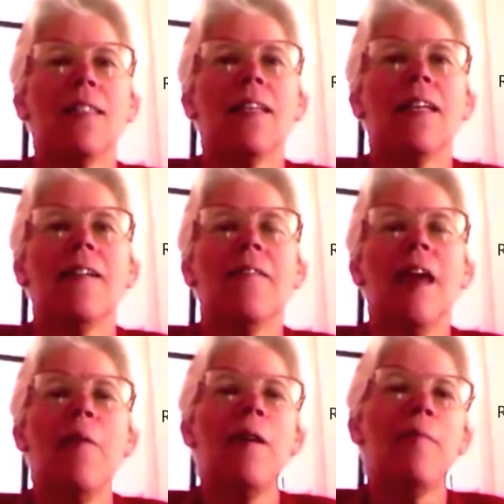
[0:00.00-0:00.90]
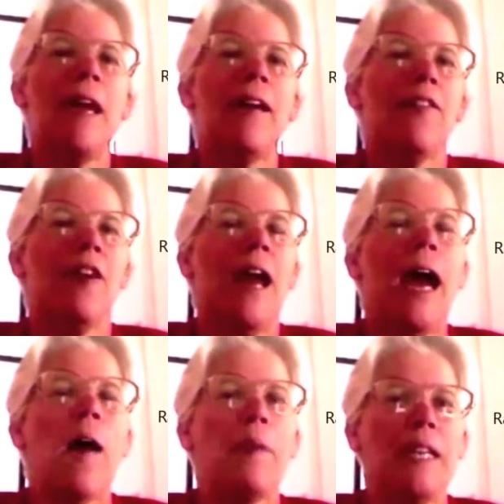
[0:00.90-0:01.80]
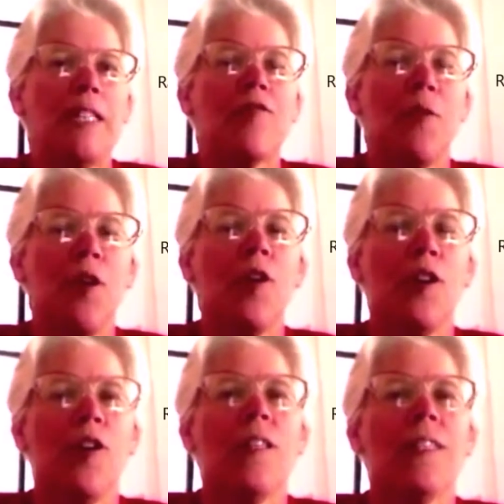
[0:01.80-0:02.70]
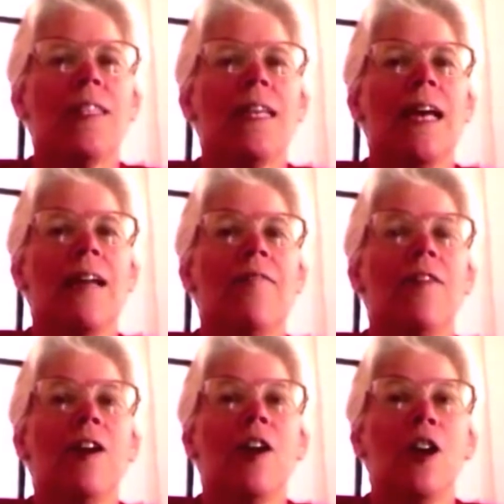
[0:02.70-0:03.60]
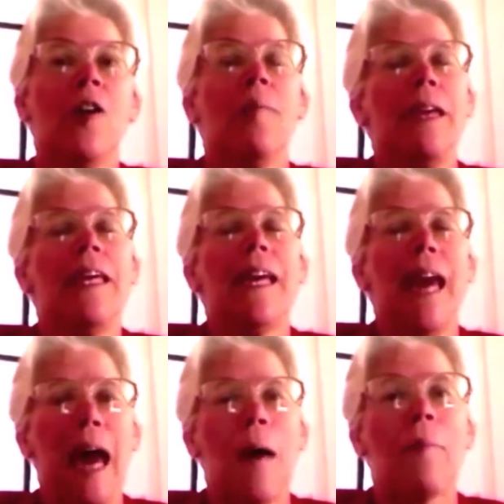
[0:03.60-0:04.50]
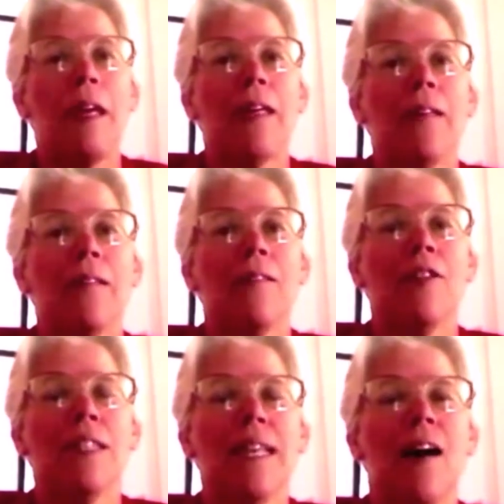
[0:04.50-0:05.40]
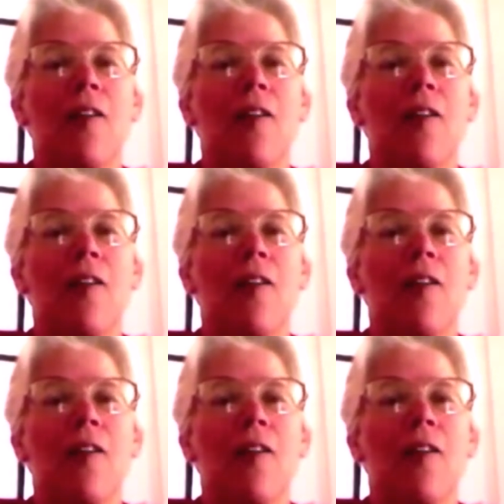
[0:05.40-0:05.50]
they would make her happiness for her instead of her being happy herself.